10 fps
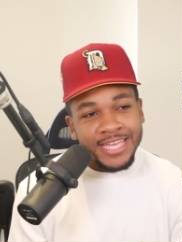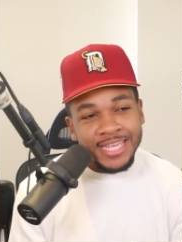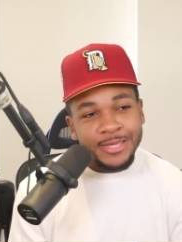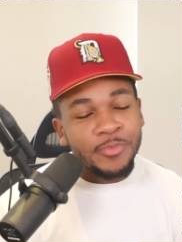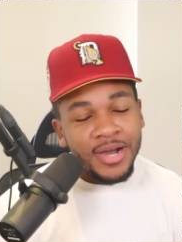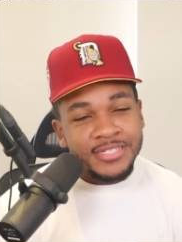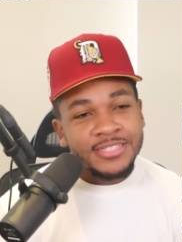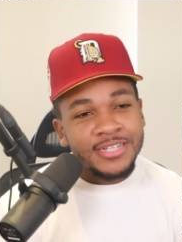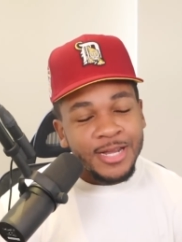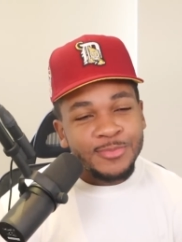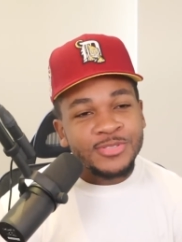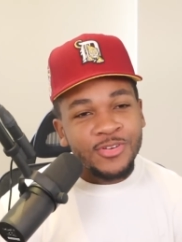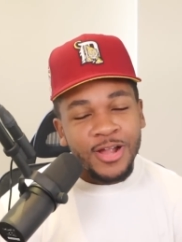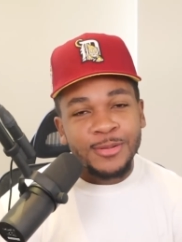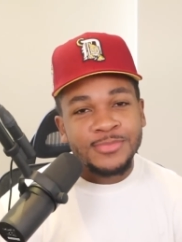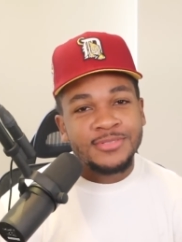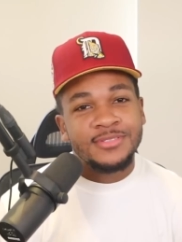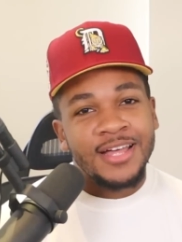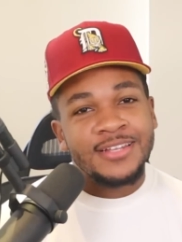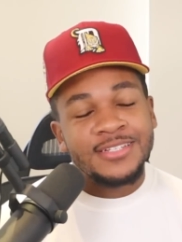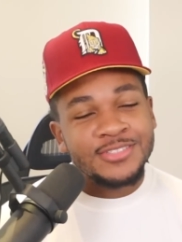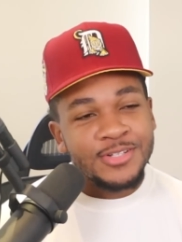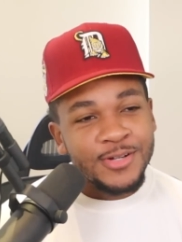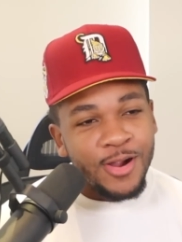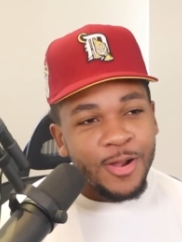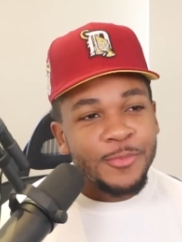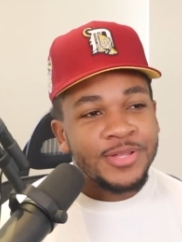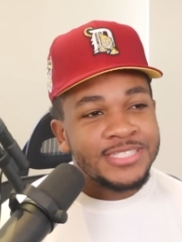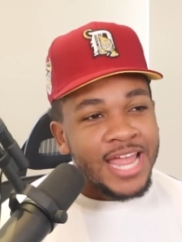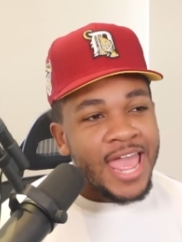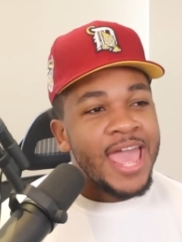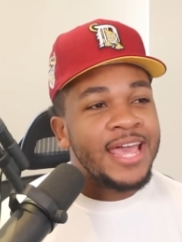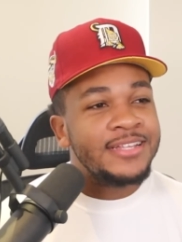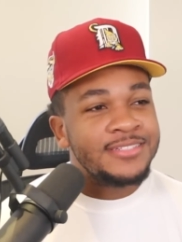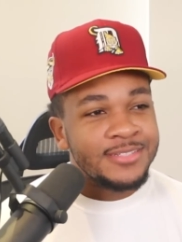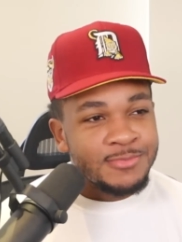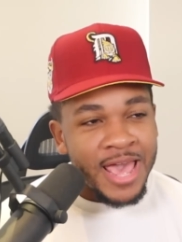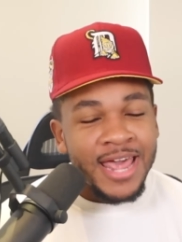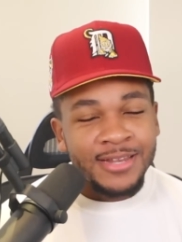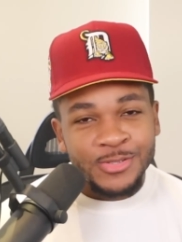keep busting up scrubs on this garbage ass Madden